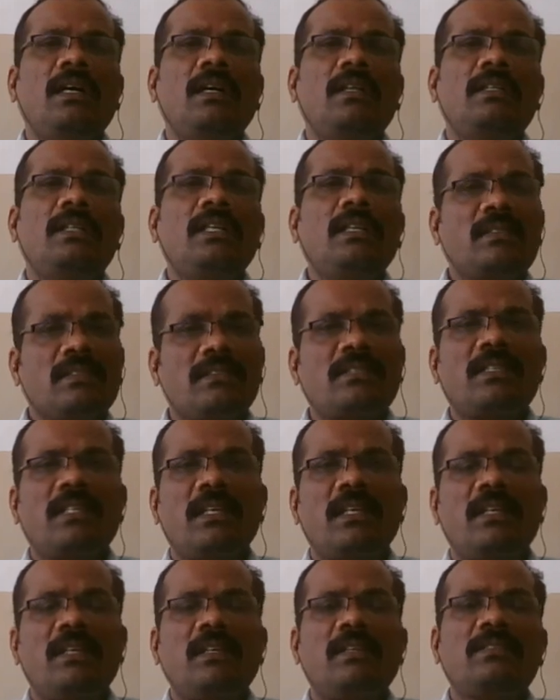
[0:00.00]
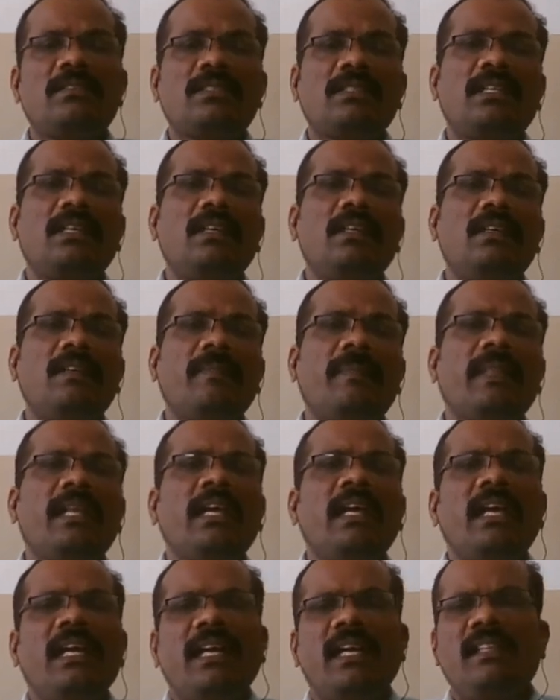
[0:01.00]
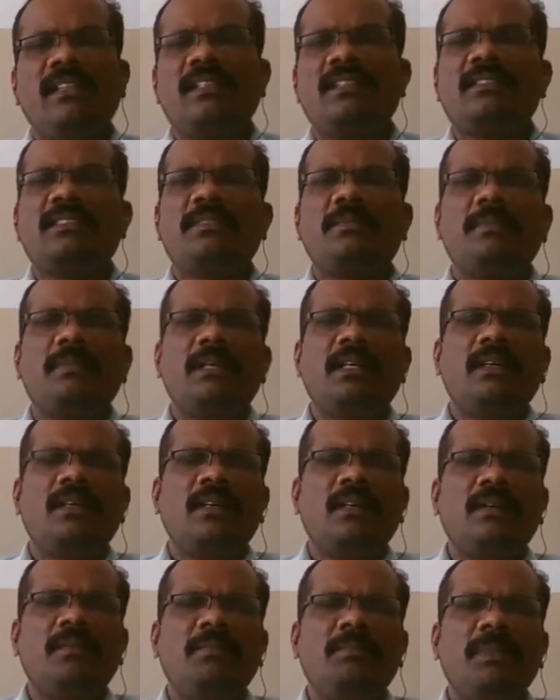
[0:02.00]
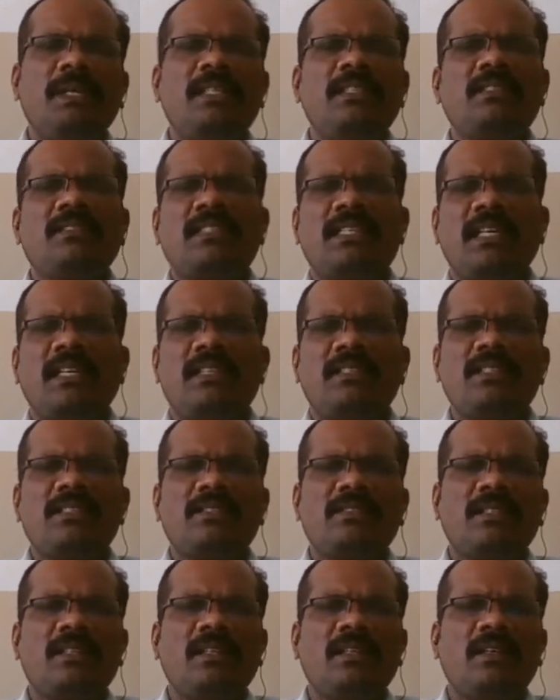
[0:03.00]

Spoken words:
their skill, and these are major challenges